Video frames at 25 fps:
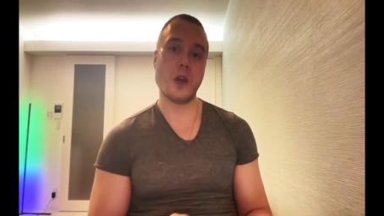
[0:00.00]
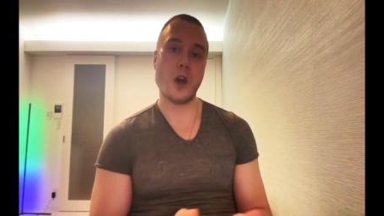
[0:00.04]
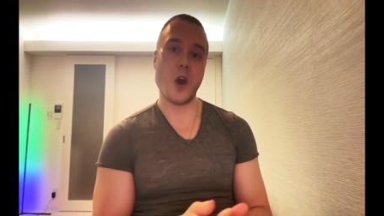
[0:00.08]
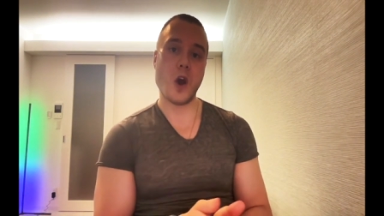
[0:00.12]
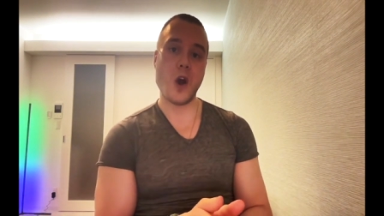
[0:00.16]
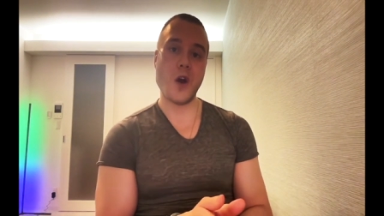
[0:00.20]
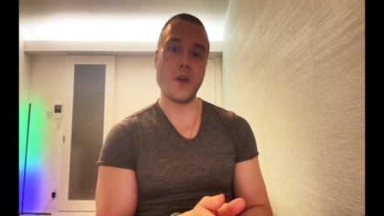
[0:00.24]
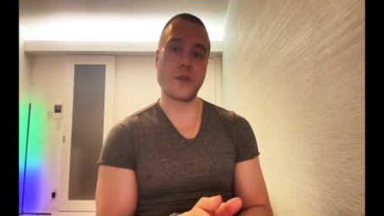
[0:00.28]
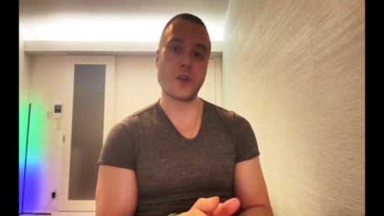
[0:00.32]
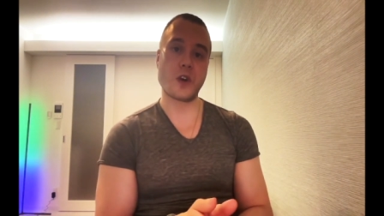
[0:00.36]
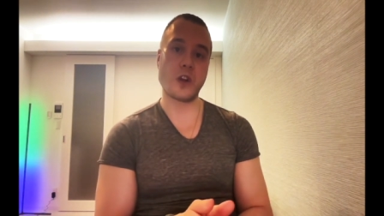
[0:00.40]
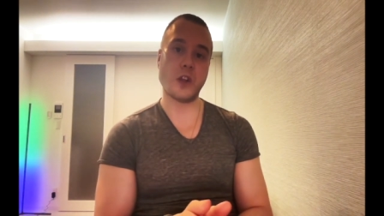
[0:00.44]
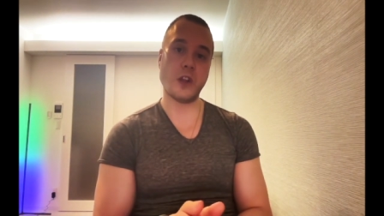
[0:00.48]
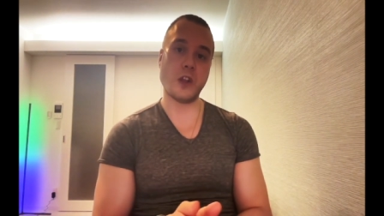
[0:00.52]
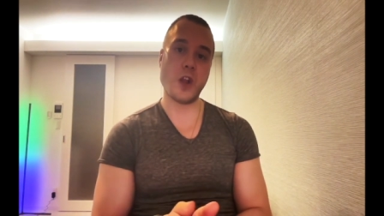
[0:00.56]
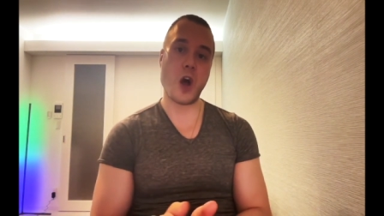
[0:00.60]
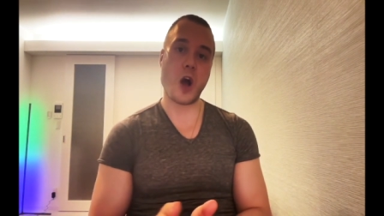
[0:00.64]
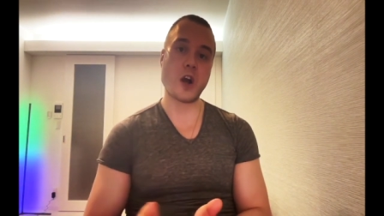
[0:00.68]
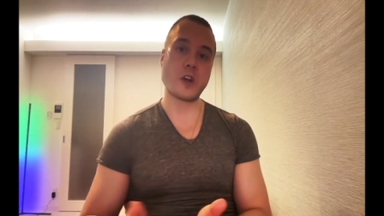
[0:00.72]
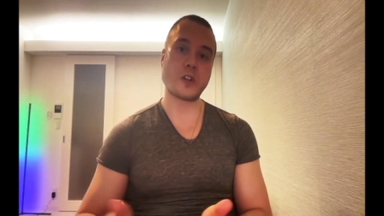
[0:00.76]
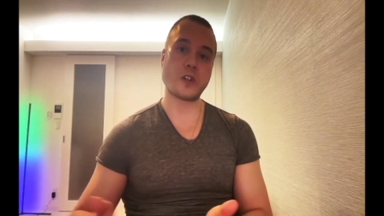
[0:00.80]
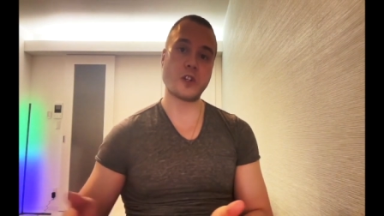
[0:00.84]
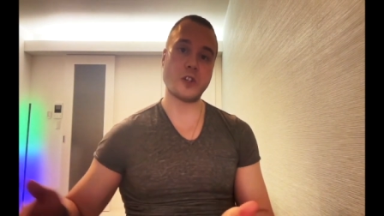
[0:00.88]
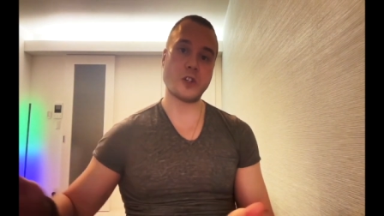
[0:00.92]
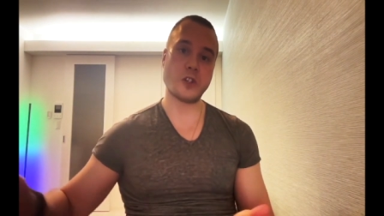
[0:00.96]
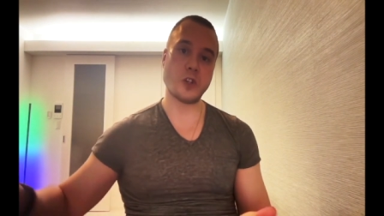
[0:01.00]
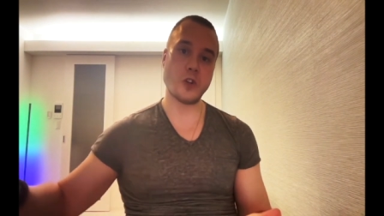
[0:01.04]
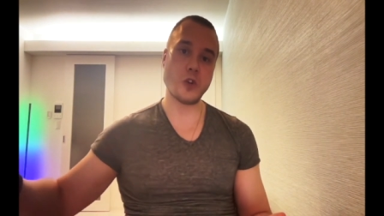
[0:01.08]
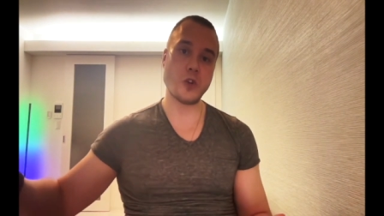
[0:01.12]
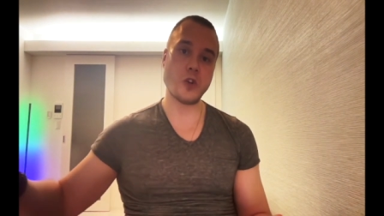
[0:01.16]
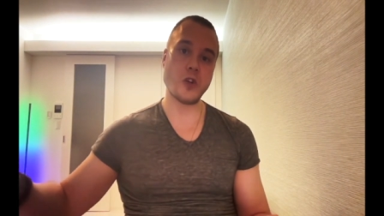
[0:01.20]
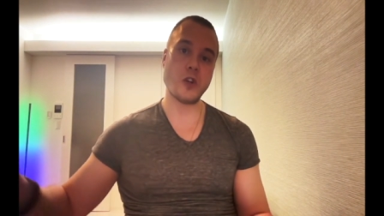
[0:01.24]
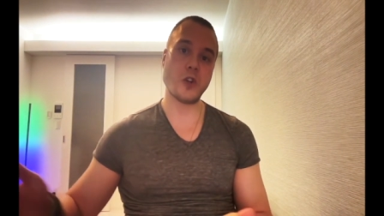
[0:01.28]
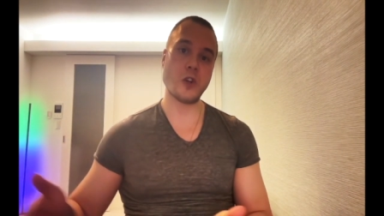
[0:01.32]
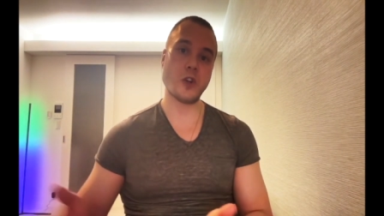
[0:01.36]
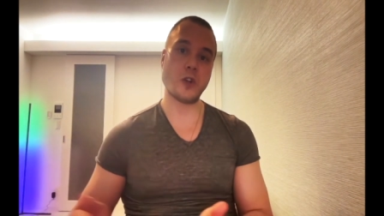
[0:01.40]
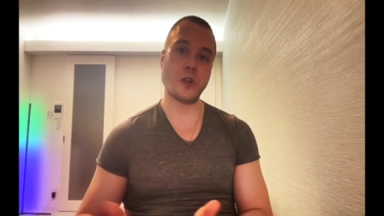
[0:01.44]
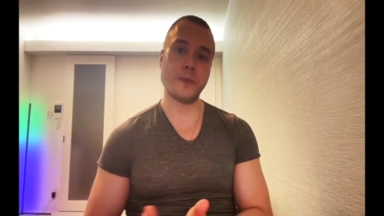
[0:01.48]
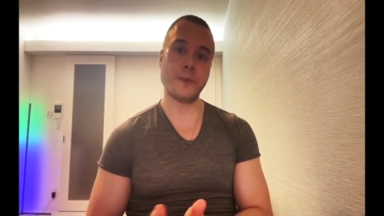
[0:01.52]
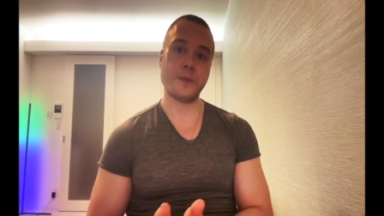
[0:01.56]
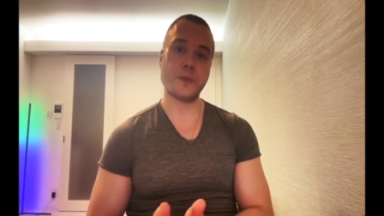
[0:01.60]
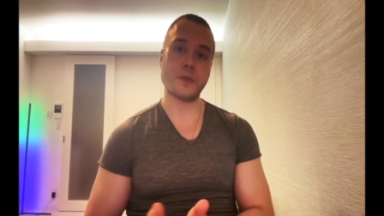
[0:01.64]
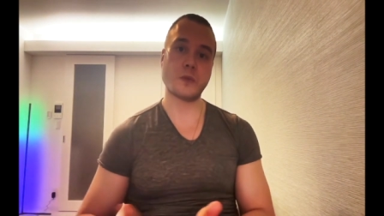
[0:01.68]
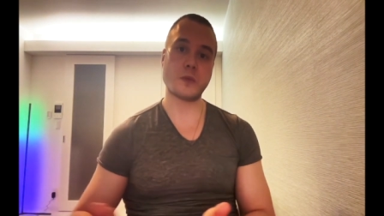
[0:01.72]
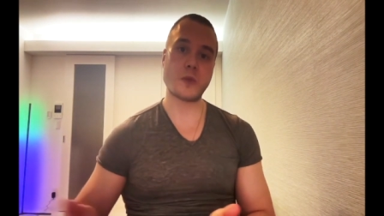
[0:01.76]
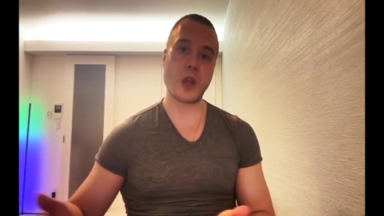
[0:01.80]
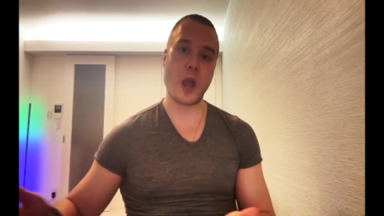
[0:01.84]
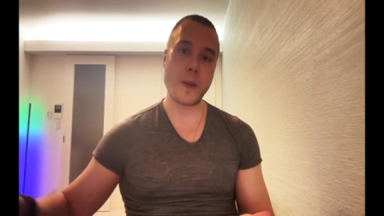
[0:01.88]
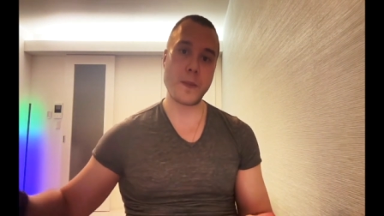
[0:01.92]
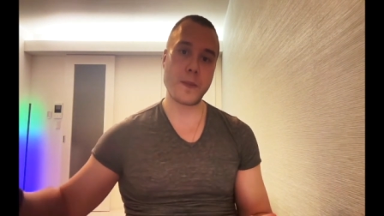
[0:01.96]
over a longitudinal
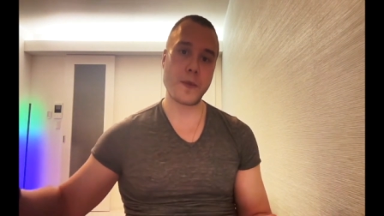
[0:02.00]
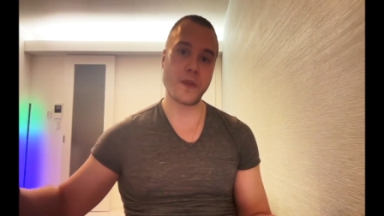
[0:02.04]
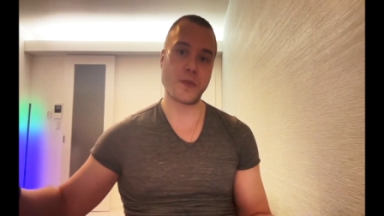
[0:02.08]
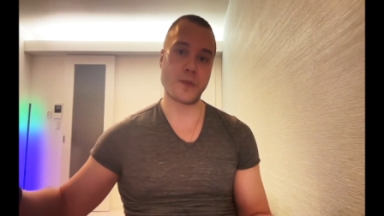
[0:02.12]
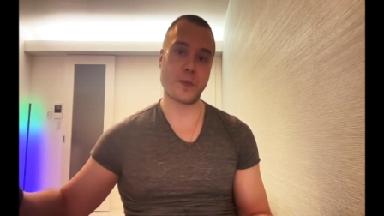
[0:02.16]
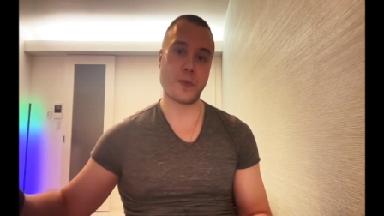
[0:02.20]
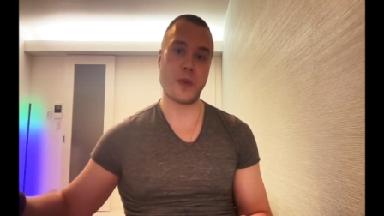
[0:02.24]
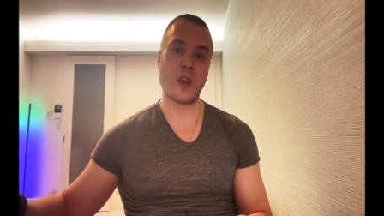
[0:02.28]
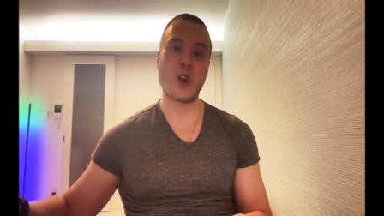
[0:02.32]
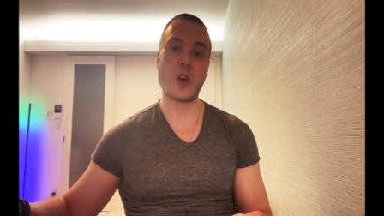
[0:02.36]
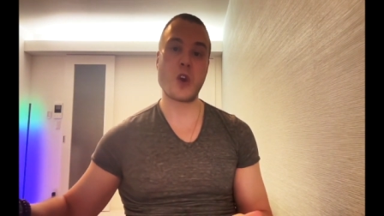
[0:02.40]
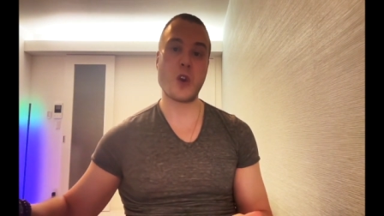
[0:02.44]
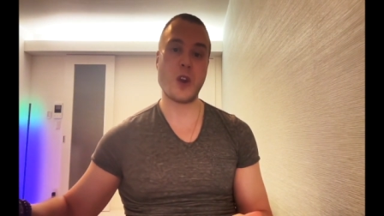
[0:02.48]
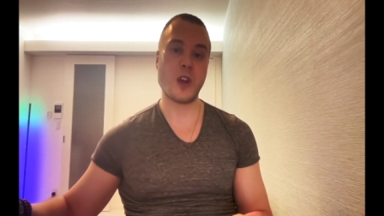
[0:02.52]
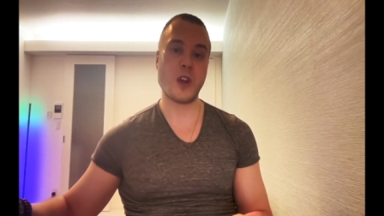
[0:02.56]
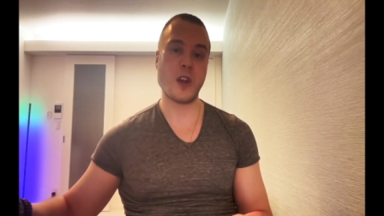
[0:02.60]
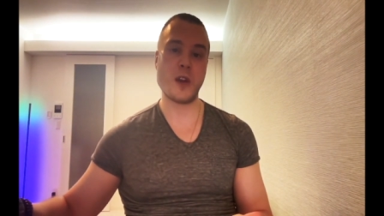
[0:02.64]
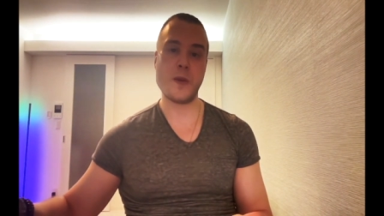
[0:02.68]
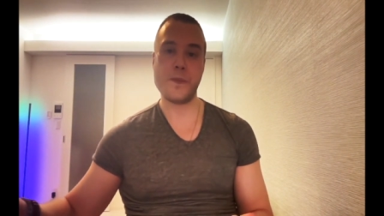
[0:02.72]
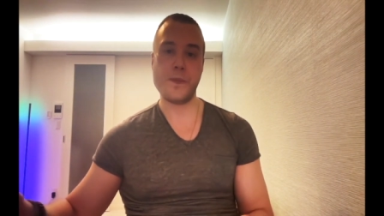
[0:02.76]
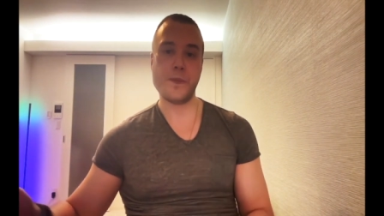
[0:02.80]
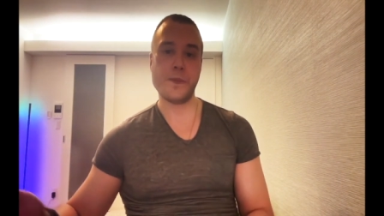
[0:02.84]
type of period,